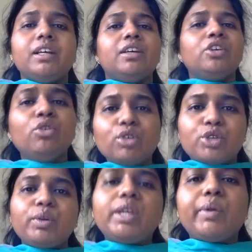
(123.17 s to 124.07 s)

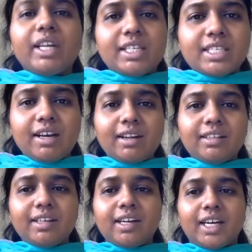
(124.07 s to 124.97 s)
Usually, when I start the
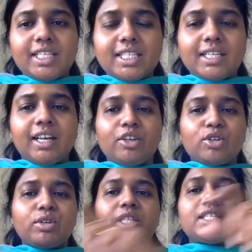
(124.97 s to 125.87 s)
class, I
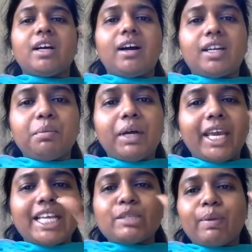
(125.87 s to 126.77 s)
usually start by
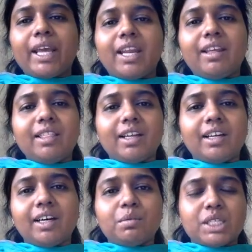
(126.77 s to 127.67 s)
explaining the
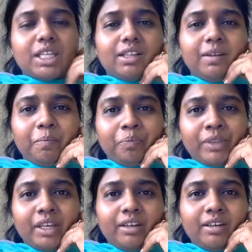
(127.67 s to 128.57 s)
terms in the
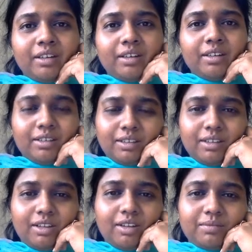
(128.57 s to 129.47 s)
uh,
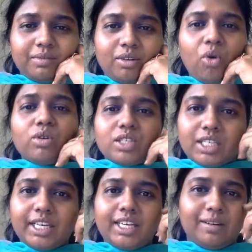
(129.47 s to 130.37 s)
course
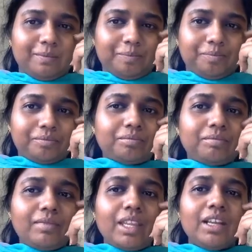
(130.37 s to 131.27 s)
title.
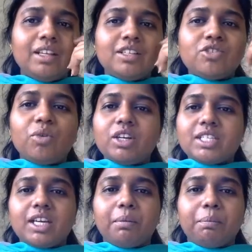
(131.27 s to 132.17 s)
So, what is
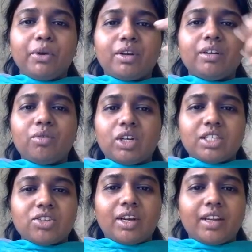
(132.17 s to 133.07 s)
a computer, what
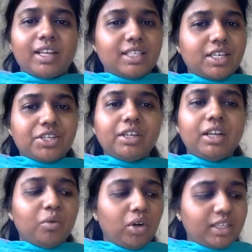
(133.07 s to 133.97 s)
is organization,
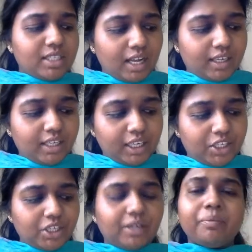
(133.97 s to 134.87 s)
and what is architecture?